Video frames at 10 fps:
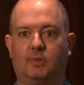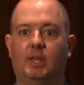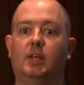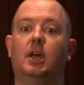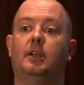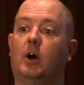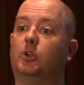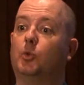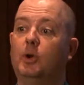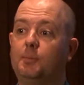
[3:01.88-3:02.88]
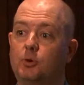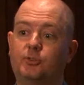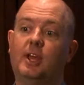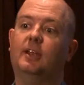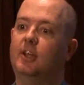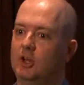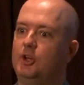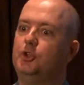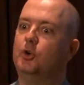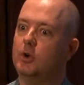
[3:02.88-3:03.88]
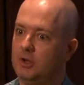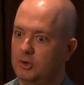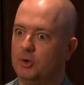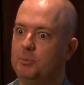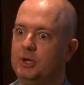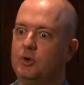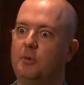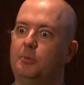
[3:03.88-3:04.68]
Okay? Now, at 20%, you're in big trouble,